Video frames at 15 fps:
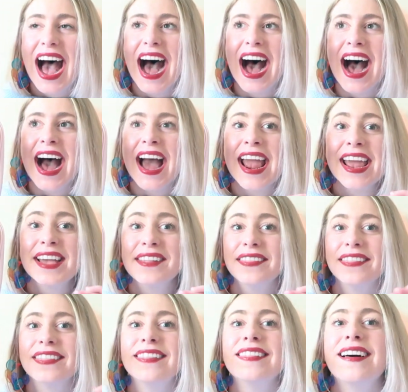I
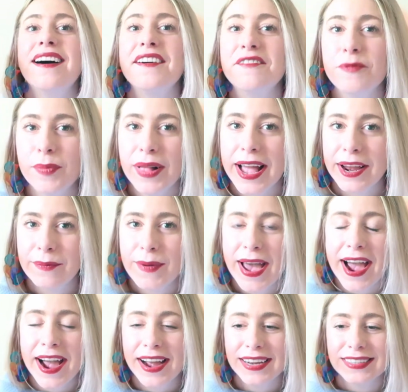love black
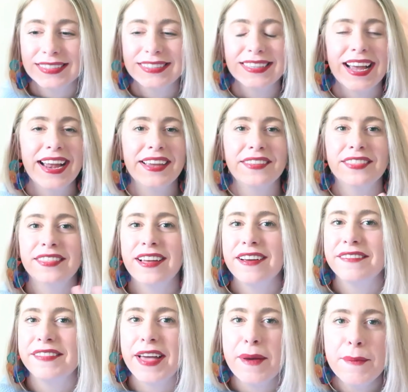bags. I
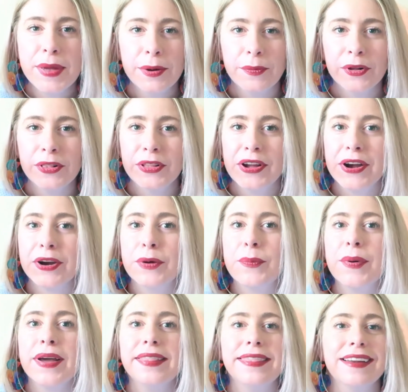love that minimal look,
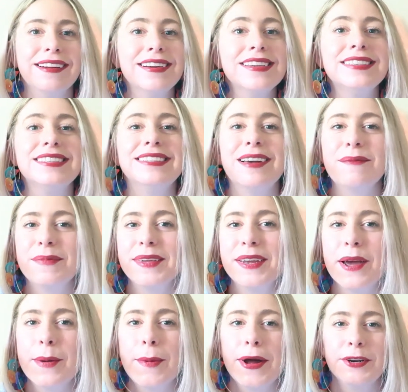but there is something
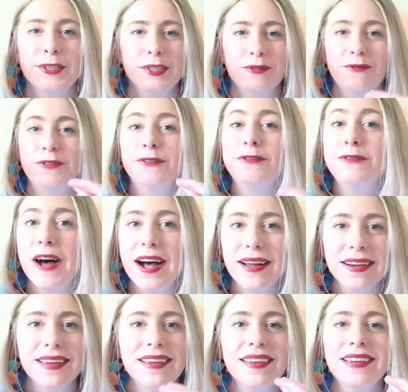about just
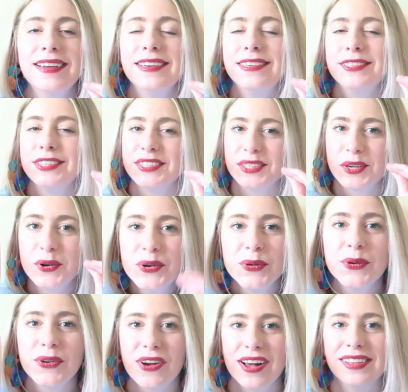fun just
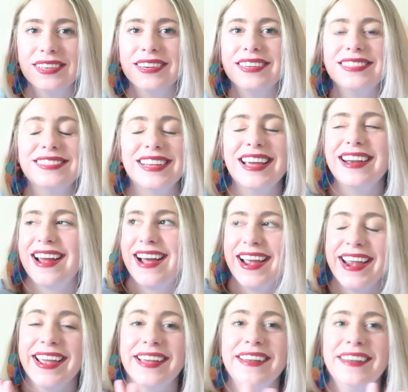cool colors and
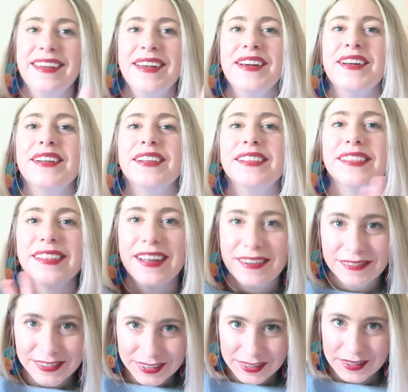I
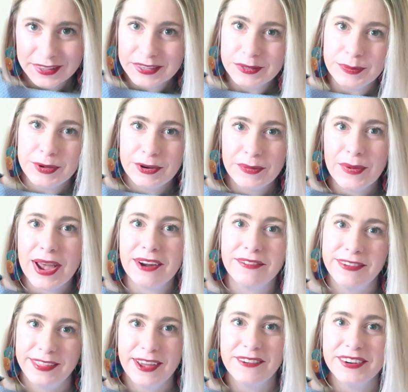loved this beauty bag
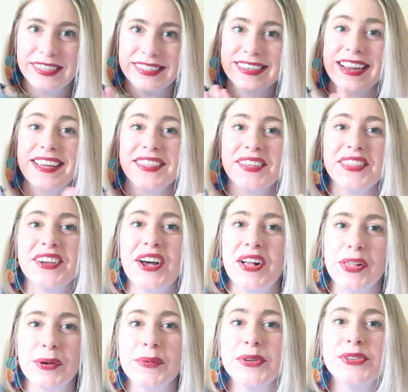for that reason. I thought the
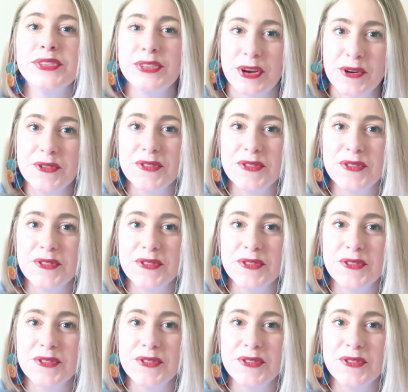color was so